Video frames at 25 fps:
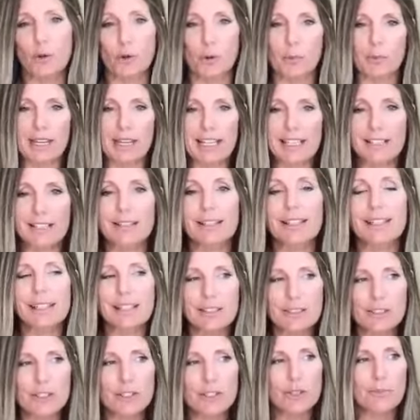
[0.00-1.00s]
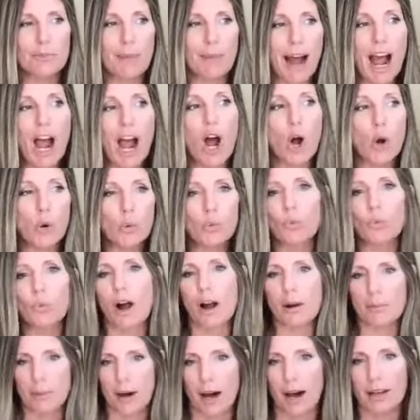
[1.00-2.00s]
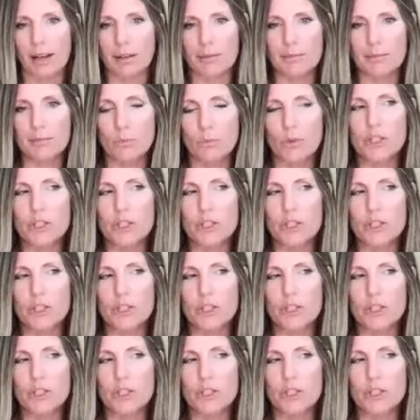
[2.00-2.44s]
for me to get to my own rock bottom,